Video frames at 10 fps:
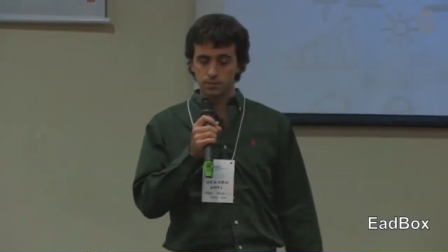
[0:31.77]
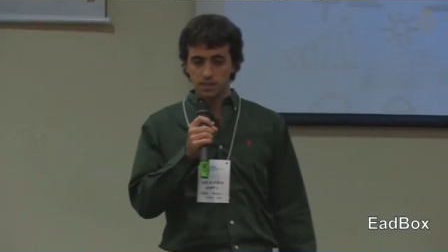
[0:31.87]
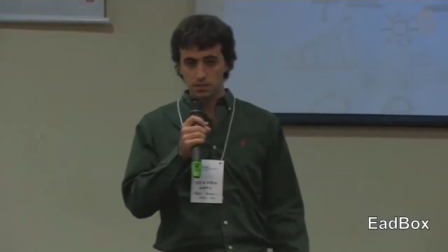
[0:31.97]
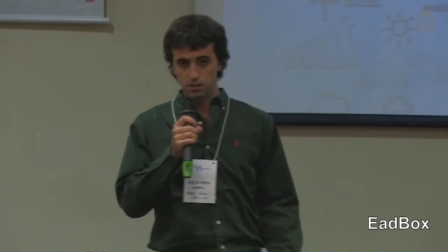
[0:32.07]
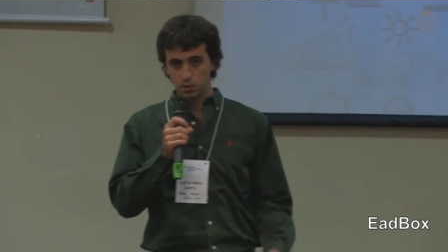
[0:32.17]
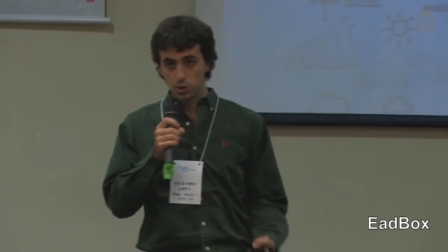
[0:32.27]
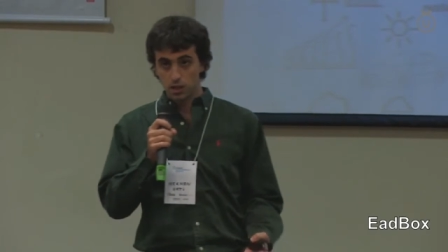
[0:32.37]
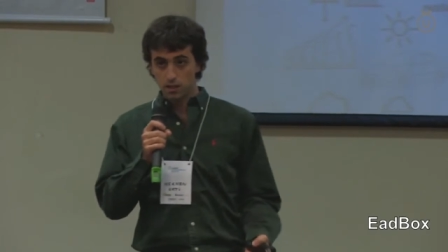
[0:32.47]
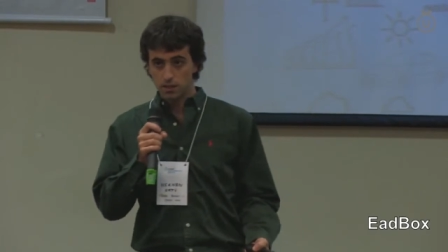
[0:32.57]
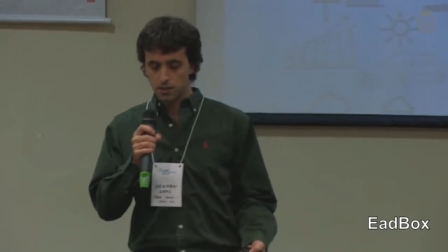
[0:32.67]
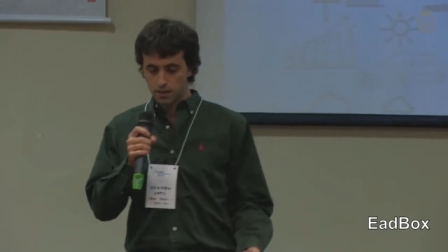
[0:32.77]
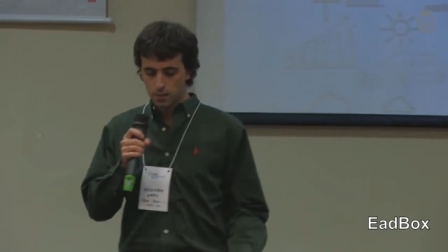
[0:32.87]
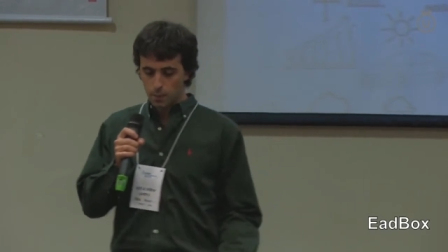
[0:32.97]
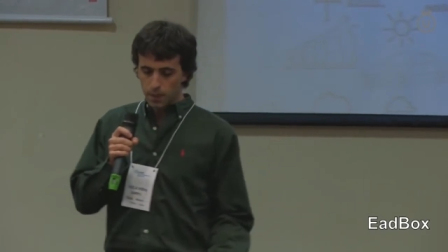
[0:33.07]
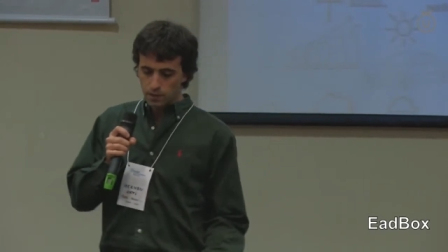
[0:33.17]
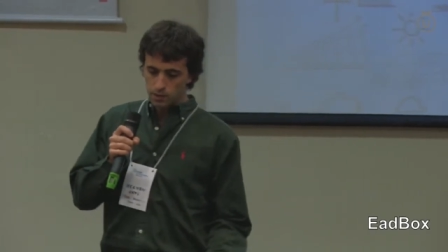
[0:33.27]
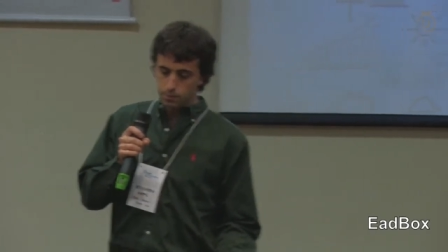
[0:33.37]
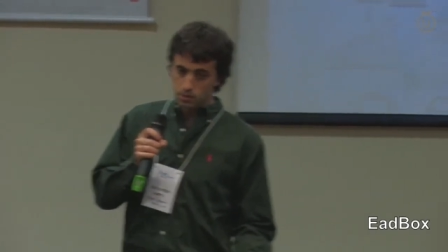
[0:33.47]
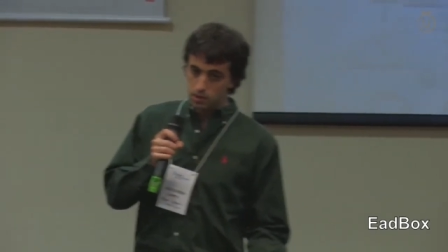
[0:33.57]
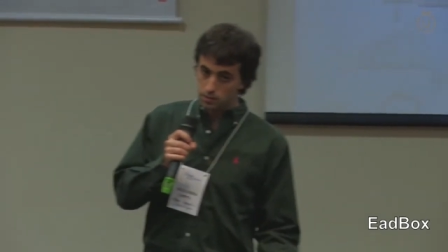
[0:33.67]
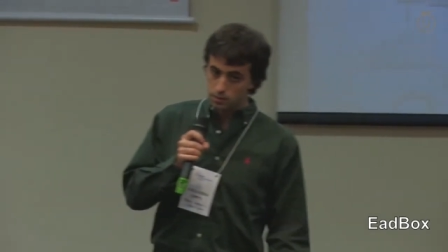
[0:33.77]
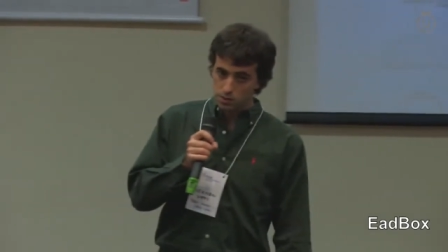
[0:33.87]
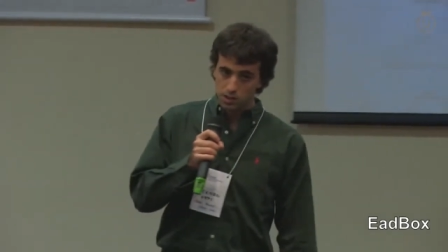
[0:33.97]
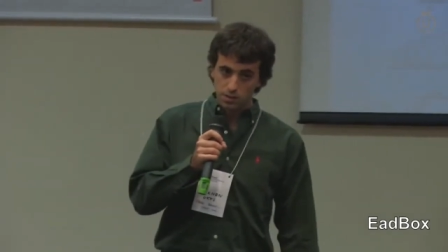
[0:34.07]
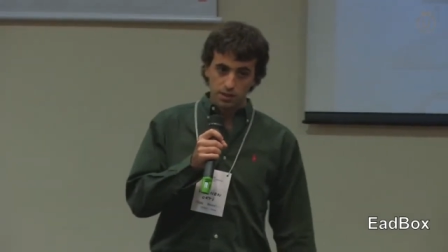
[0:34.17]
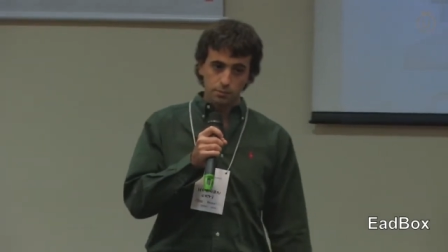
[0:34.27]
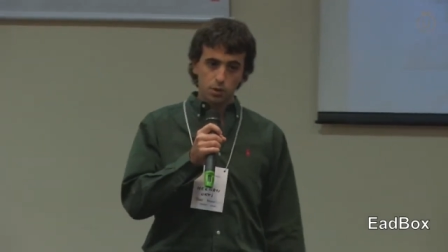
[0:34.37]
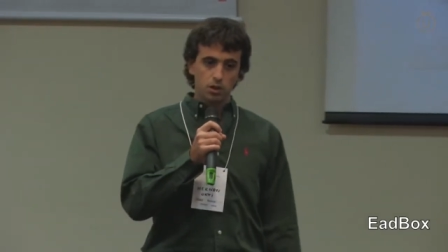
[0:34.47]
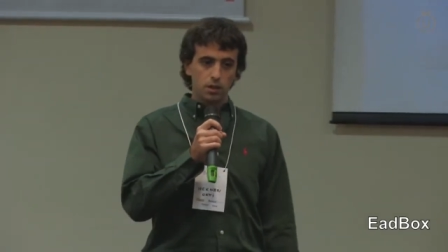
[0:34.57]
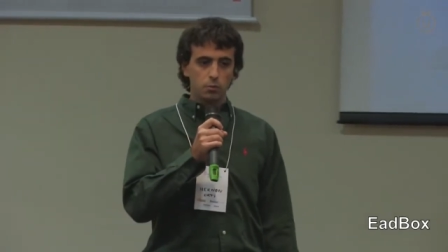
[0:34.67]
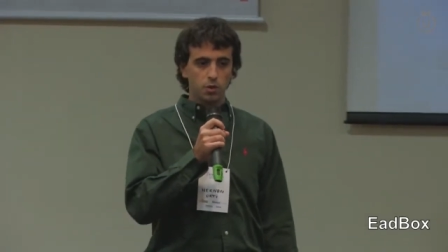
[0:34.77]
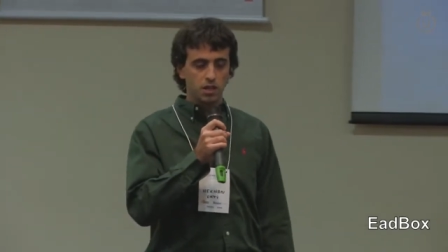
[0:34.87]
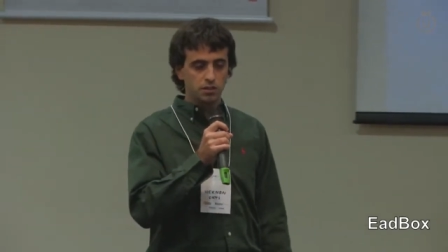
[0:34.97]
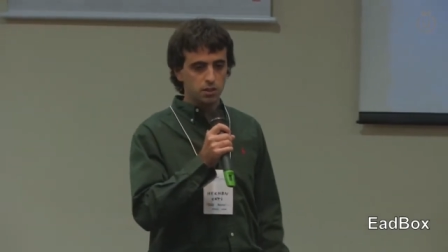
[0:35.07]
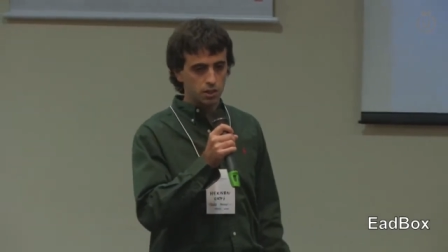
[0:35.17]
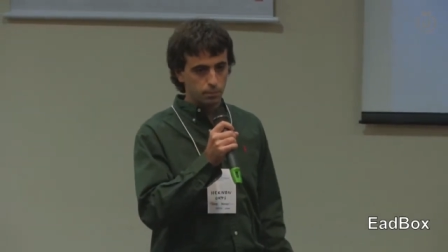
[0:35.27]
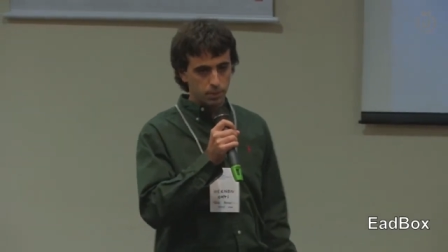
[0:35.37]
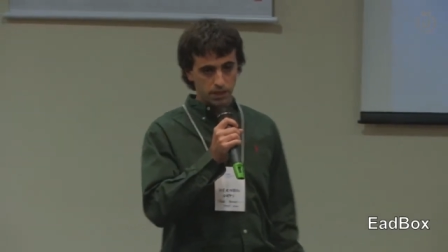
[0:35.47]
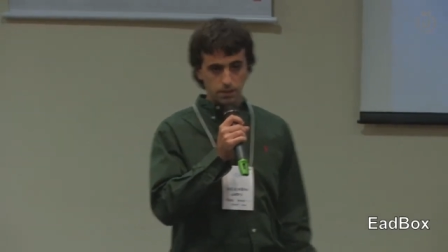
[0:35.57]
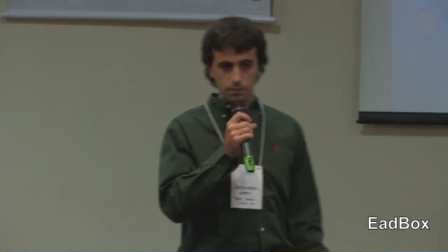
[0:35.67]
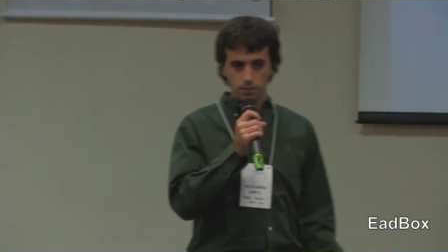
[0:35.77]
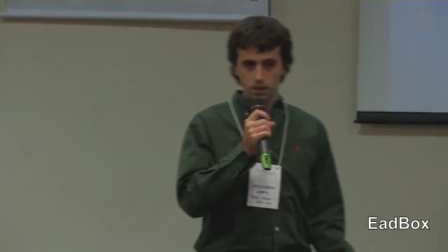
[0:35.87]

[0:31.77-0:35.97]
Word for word: Imagine you are responsible for a training program within your company.